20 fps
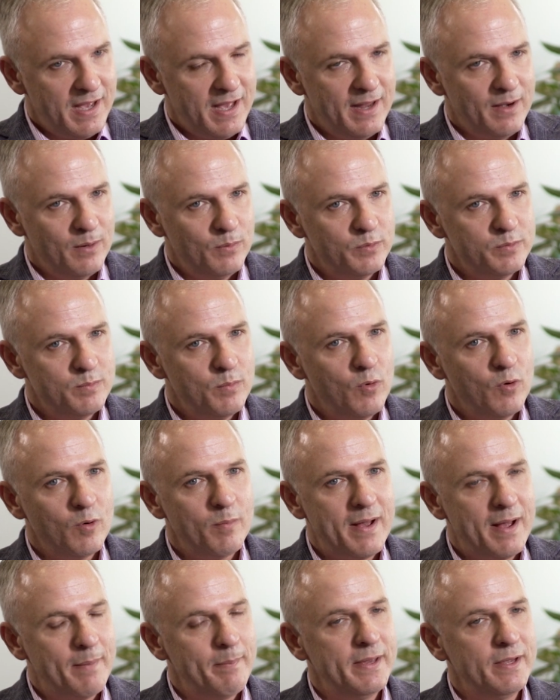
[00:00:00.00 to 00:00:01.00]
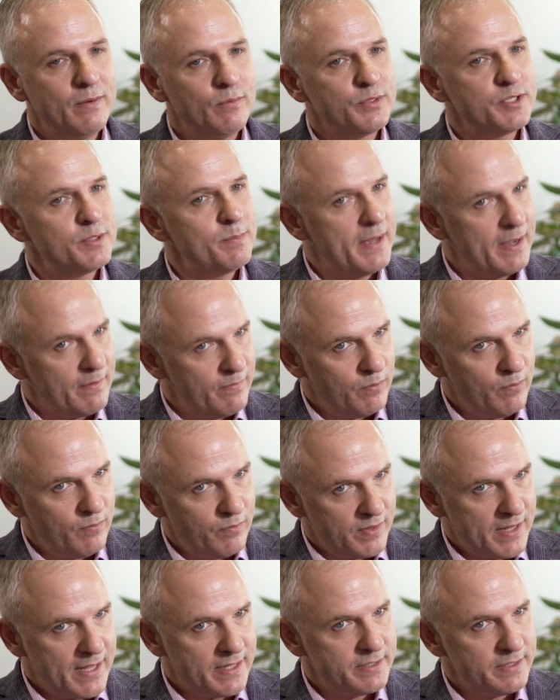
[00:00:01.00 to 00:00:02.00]
And it was more about being respectful
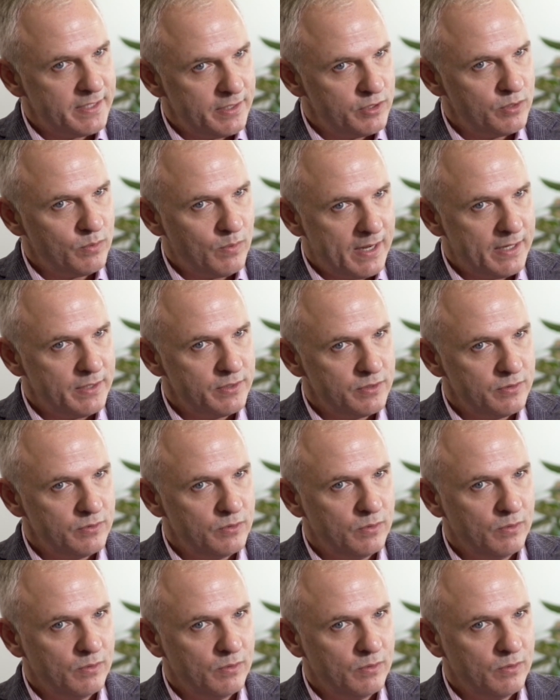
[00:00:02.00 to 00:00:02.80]
for that situation